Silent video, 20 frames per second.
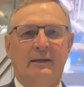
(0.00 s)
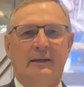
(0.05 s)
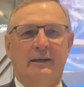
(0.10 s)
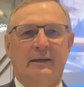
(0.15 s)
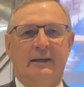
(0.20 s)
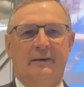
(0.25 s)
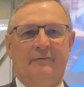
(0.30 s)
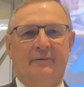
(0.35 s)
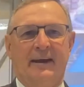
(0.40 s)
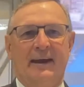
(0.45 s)

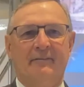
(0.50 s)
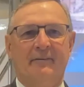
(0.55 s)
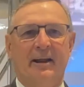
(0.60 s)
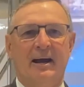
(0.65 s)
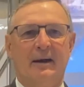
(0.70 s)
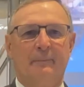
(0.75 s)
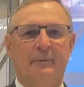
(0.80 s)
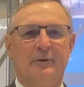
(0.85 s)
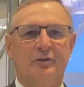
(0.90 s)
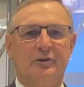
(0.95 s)
If you have an
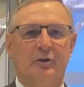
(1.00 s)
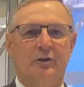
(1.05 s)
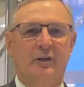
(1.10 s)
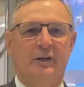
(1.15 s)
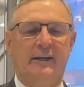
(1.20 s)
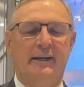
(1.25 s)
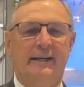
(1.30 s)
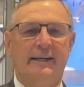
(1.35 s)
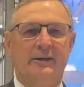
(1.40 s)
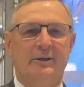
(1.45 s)

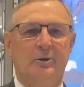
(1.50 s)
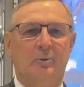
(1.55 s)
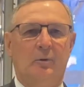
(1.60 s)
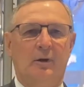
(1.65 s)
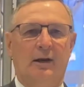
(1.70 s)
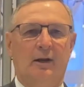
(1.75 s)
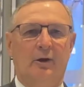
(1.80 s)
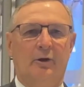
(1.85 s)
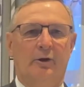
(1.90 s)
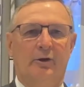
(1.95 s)
opportunity and you
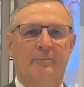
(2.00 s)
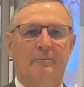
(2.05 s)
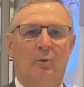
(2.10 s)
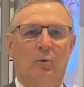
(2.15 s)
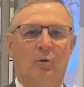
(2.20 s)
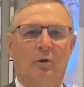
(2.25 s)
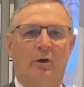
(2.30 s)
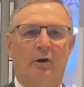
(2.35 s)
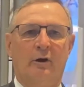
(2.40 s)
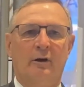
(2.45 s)
want to learn
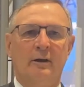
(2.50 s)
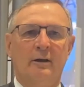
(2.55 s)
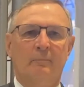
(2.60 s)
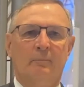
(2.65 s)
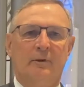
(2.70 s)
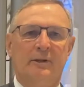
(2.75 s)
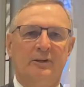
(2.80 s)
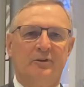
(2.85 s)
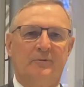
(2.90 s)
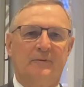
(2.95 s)
more,
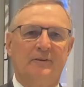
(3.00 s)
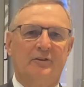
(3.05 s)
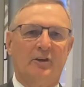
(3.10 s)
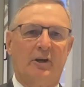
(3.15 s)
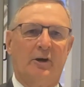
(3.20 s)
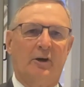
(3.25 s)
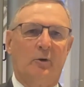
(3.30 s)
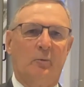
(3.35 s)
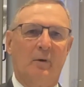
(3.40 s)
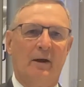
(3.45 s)
please
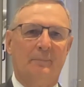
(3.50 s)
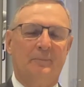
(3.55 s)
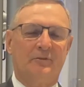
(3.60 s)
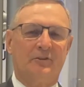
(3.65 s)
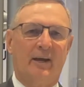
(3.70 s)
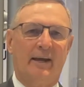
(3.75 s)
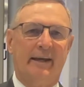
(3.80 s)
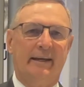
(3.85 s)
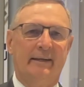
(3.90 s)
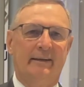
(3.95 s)
visit our
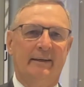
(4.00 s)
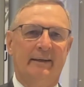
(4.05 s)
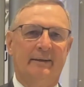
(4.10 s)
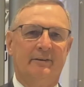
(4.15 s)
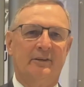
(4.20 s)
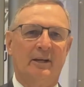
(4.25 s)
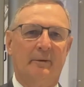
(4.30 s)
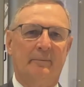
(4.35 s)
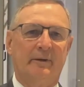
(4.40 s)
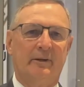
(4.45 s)
website at
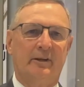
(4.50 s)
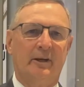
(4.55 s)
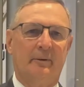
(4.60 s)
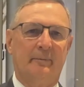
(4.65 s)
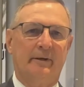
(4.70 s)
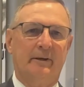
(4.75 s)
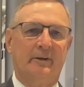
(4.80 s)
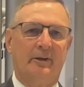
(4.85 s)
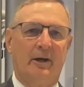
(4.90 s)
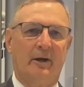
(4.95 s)

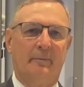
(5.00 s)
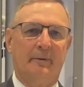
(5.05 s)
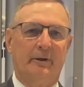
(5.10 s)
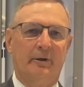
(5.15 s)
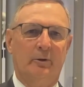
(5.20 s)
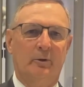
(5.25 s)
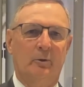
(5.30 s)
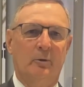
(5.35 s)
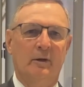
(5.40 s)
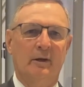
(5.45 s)

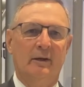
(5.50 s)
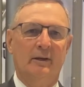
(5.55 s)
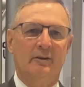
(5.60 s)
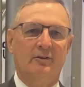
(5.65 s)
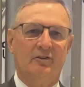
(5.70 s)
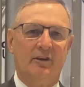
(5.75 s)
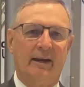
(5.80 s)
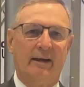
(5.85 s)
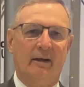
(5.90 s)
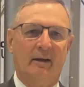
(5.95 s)

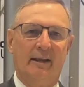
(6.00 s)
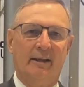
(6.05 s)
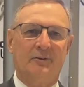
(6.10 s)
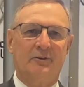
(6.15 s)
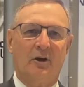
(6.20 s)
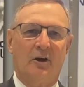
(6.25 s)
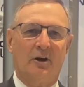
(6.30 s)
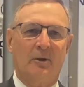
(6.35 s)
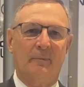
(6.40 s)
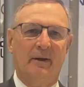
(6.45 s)

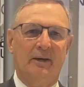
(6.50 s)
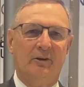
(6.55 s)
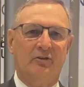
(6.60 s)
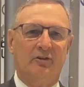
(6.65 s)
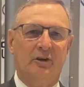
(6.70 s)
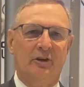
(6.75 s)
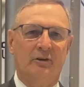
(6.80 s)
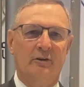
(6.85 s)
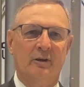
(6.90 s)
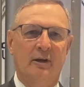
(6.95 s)

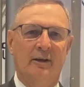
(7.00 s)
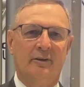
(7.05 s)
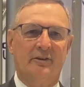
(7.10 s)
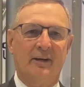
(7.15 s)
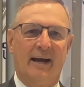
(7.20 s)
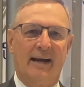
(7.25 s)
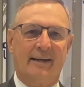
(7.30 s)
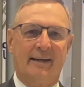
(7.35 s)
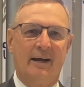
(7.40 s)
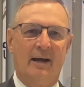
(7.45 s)

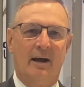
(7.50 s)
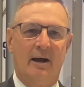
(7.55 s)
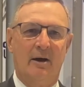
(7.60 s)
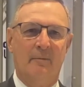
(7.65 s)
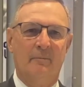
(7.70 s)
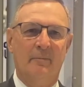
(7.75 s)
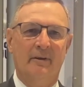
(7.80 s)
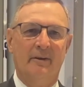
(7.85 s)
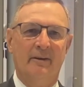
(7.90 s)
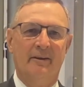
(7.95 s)

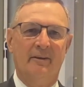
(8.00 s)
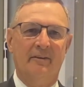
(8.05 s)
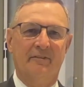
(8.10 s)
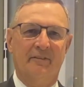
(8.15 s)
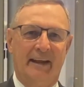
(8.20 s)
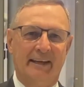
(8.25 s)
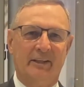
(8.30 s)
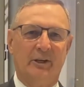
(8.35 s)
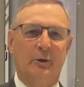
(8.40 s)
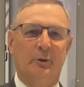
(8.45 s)
www.jlsautomation.com.
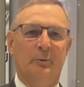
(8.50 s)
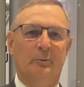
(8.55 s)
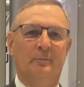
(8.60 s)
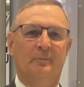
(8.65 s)
Thank you.